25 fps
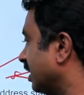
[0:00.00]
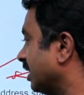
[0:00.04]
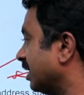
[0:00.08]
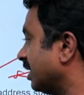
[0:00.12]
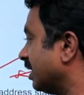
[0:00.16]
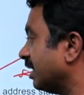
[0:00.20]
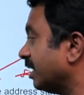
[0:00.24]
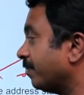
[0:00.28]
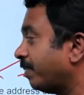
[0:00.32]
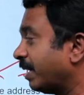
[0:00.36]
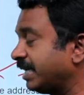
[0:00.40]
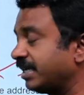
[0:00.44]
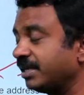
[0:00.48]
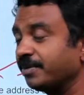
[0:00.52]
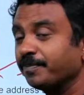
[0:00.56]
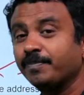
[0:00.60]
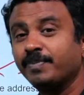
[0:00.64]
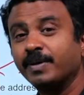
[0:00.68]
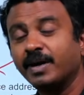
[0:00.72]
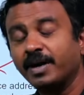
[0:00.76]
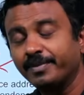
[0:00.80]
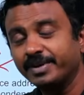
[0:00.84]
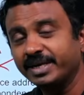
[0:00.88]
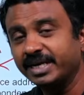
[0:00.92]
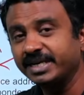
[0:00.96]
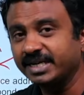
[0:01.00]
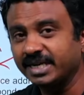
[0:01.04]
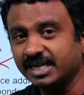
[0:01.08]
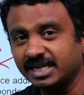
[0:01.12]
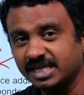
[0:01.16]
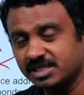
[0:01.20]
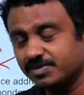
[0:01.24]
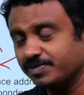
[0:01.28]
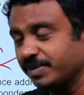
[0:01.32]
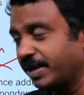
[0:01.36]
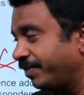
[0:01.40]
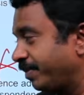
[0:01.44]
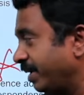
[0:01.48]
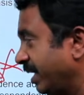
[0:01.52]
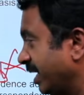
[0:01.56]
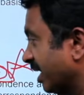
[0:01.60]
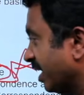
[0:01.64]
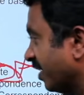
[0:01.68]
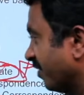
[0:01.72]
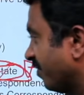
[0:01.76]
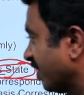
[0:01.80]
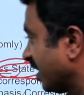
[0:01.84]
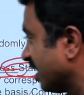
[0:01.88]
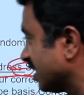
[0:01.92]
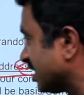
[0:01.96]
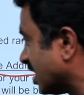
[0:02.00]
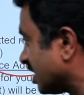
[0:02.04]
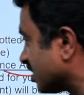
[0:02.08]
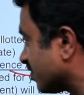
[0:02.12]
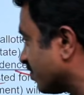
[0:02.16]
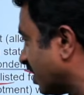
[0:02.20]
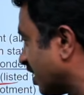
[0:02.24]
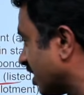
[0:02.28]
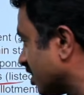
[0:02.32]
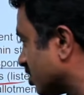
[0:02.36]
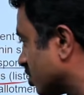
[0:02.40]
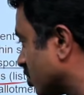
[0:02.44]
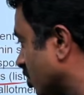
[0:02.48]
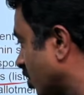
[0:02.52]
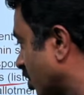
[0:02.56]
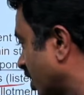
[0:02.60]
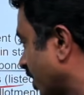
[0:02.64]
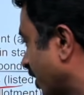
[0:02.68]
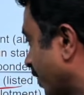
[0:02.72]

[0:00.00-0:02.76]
but permanent address may be a reference as far as your